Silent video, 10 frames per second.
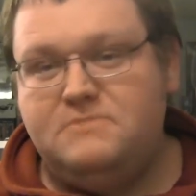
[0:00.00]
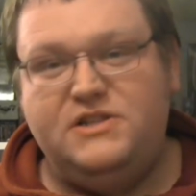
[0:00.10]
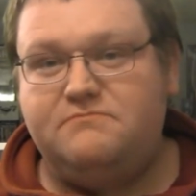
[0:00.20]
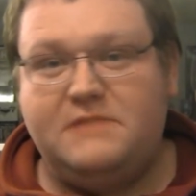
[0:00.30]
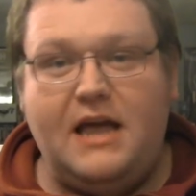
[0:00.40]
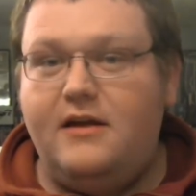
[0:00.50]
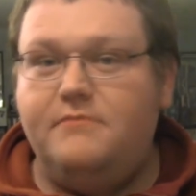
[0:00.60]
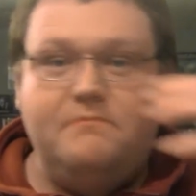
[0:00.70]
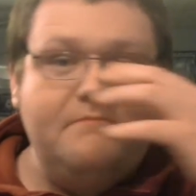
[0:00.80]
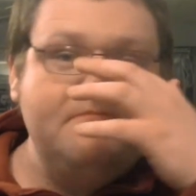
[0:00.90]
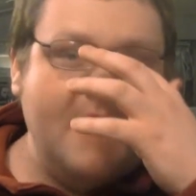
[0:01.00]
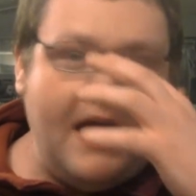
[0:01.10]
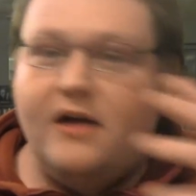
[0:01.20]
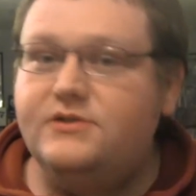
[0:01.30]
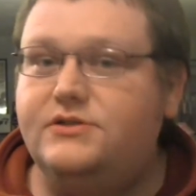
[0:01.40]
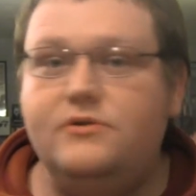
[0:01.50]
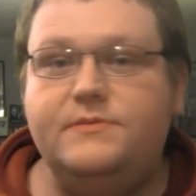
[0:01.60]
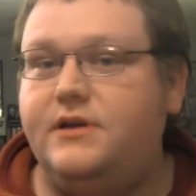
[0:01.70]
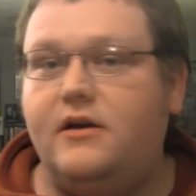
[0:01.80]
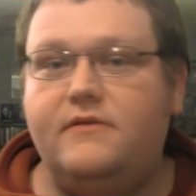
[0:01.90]
Just kind of howls to
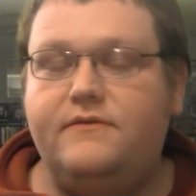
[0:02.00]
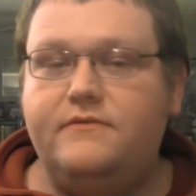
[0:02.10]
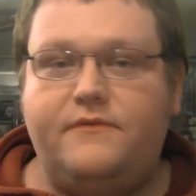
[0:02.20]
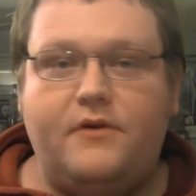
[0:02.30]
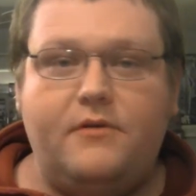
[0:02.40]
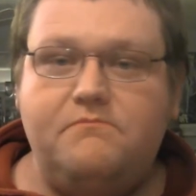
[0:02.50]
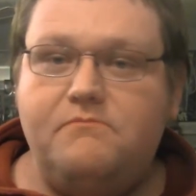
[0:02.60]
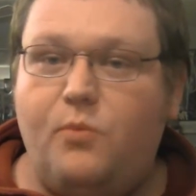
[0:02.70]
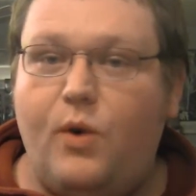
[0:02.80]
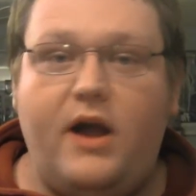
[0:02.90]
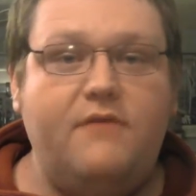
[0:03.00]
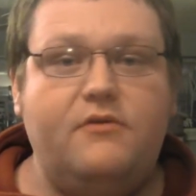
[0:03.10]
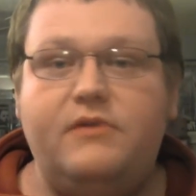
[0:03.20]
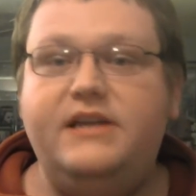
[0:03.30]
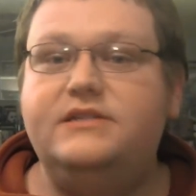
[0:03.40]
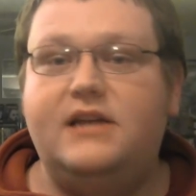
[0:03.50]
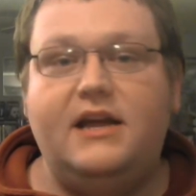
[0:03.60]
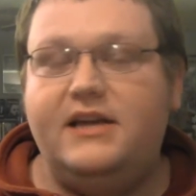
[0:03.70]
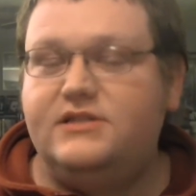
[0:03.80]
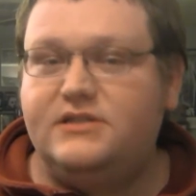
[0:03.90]
himself for whatever reason.
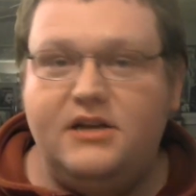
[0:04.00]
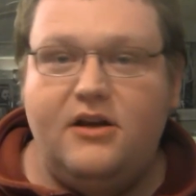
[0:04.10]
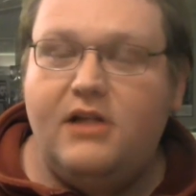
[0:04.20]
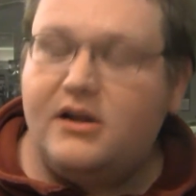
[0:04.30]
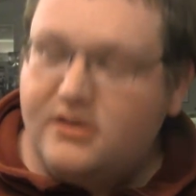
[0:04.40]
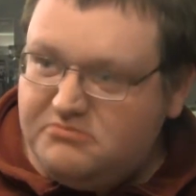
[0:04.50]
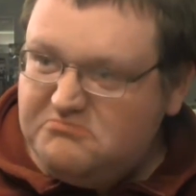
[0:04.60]
I guess, you know, like,